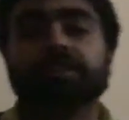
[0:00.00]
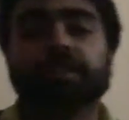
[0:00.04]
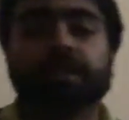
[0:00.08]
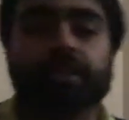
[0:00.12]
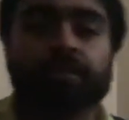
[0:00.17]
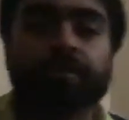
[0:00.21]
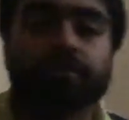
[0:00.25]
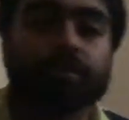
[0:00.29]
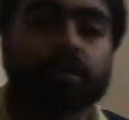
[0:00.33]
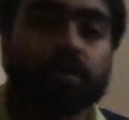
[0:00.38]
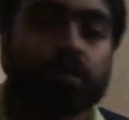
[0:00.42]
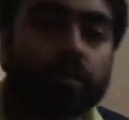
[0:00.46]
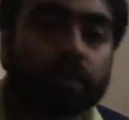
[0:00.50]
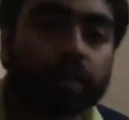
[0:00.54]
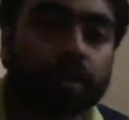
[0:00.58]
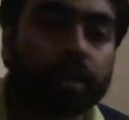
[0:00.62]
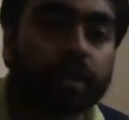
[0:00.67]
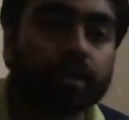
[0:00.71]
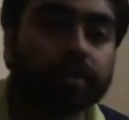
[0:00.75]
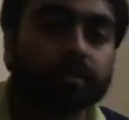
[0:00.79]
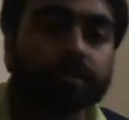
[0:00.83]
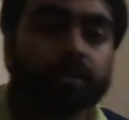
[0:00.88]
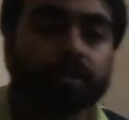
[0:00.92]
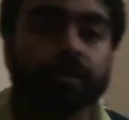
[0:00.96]
that you know are
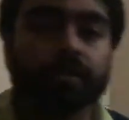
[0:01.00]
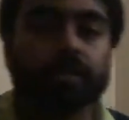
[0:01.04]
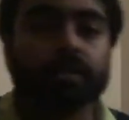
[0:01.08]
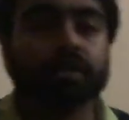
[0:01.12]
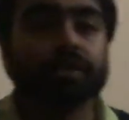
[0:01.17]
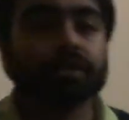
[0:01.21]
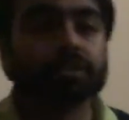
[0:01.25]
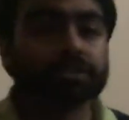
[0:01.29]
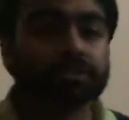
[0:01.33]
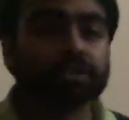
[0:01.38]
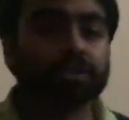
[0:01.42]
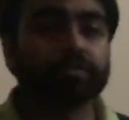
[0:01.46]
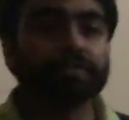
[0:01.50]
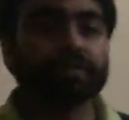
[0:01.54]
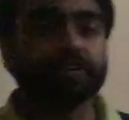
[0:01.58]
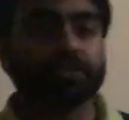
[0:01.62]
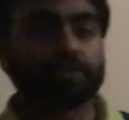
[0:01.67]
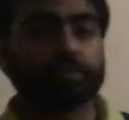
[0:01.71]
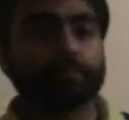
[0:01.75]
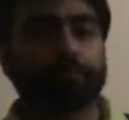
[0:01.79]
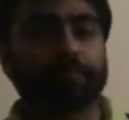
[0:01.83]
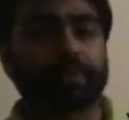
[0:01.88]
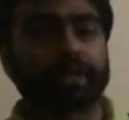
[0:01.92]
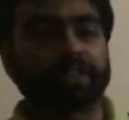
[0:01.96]
not serving
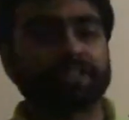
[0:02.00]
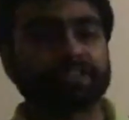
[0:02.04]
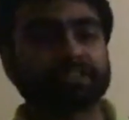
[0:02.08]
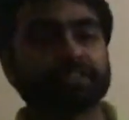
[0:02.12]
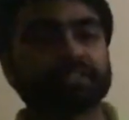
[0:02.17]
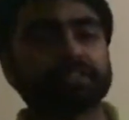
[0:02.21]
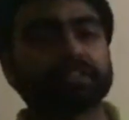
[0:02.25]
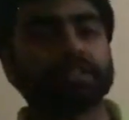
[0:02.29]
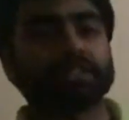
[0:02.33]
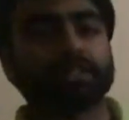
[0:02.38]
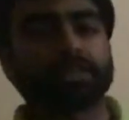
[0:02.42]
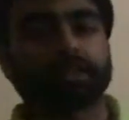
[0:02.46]
your best